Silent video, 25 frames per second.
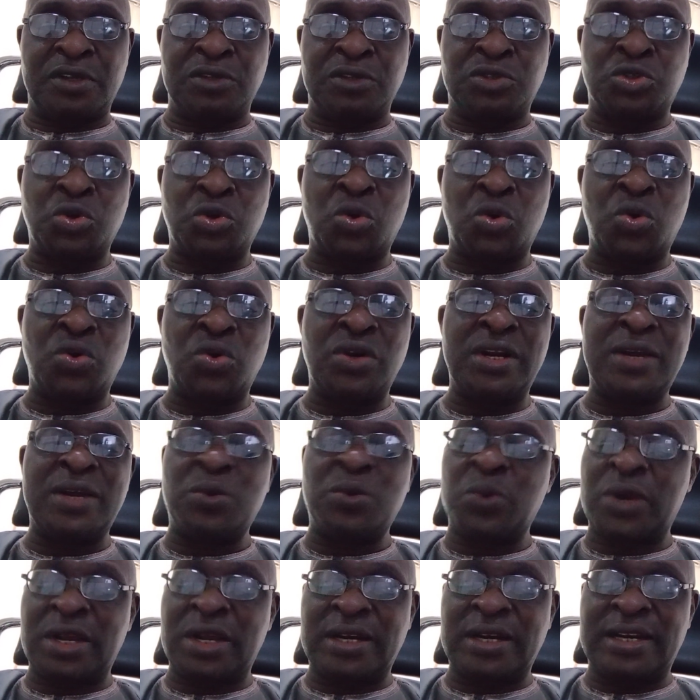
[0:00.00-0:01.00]
So
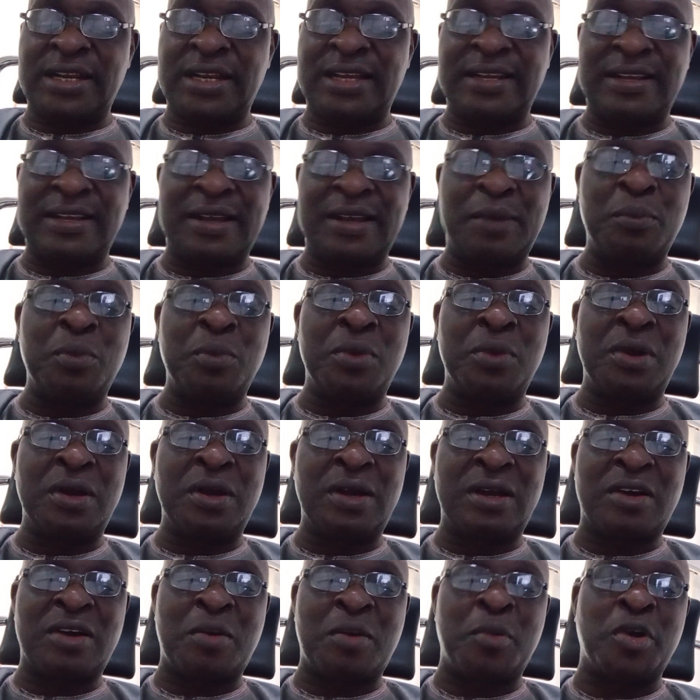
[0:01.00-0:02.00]

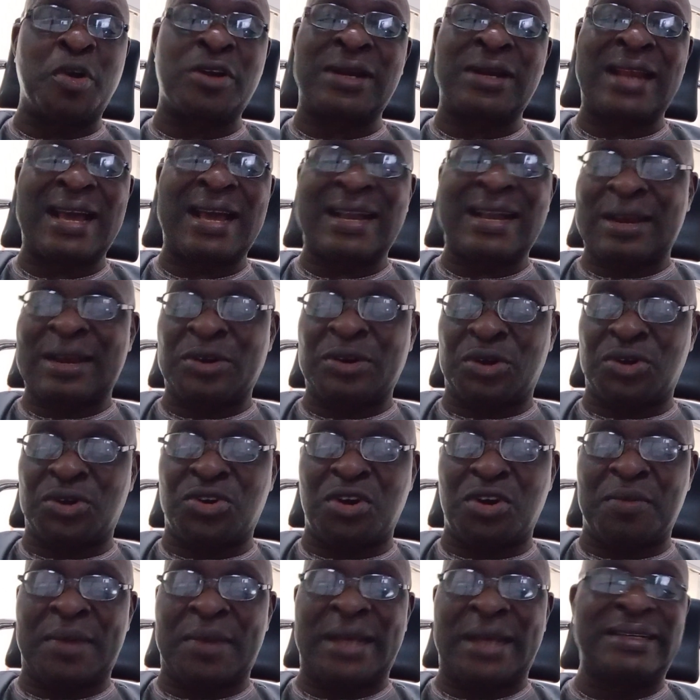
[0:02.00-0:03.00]
Robert Clarke cannot
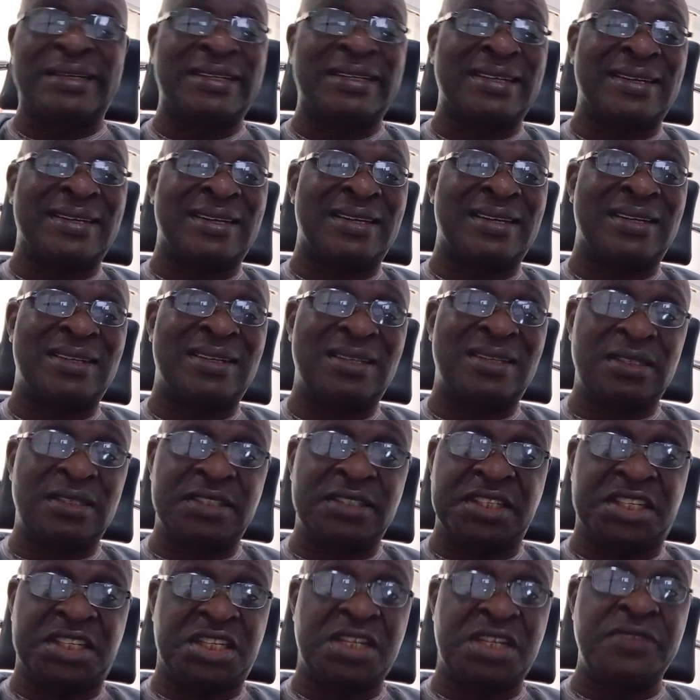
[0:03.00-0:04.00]
come and
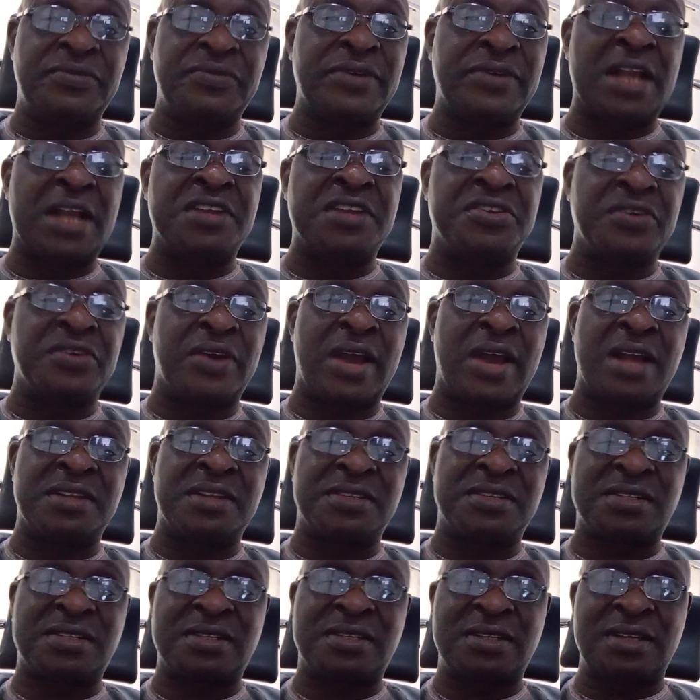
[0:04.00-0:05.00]
deceive
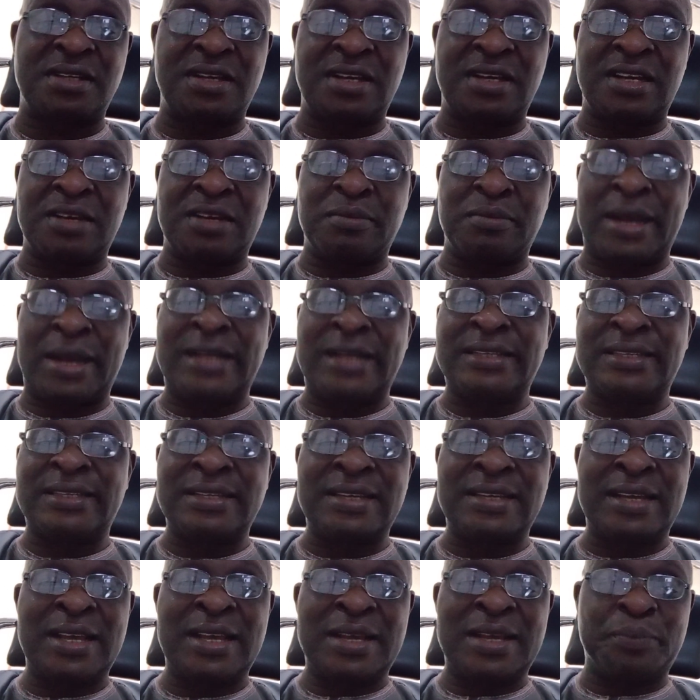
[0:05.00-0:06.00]
Nigerians by
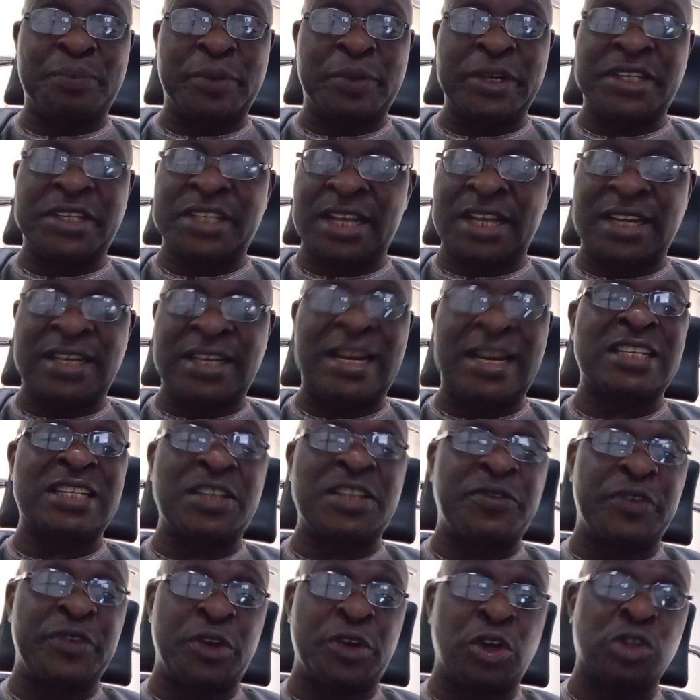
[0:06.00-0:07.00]
pretending
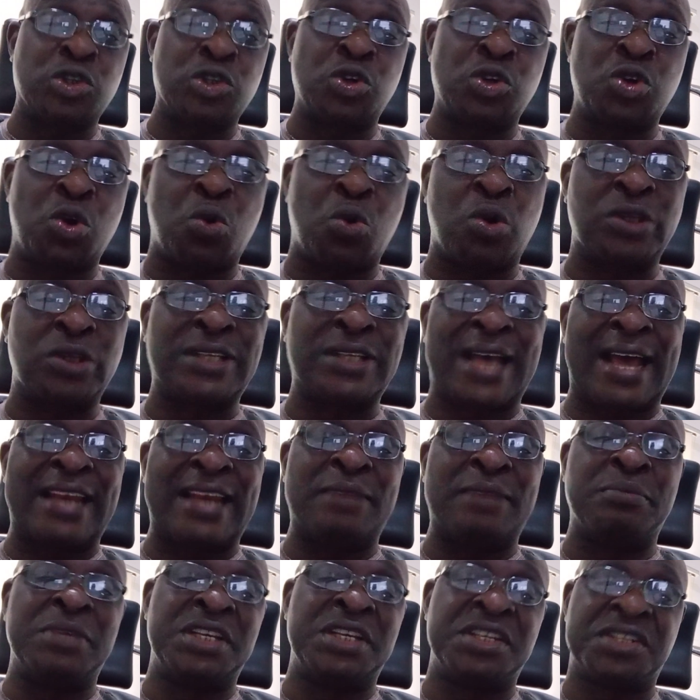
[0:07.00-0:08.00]
as if he doesn't know what
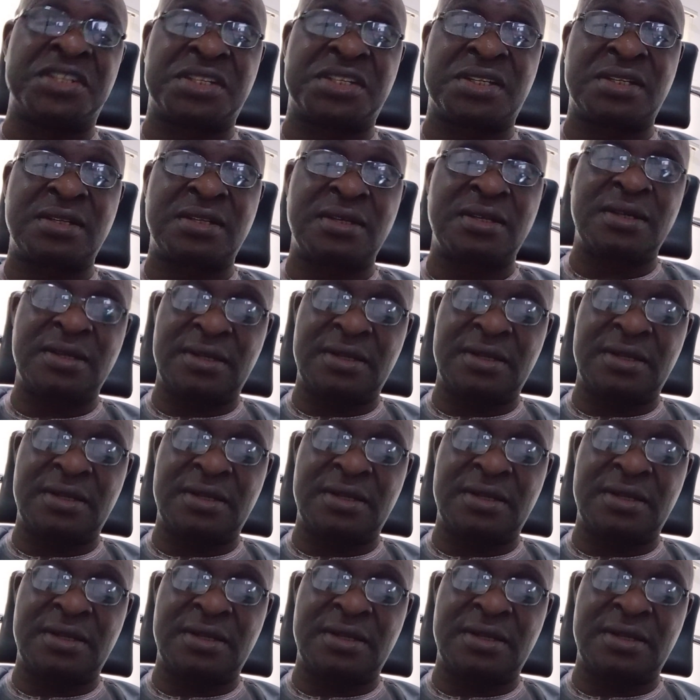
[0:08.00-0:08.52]
"and" means.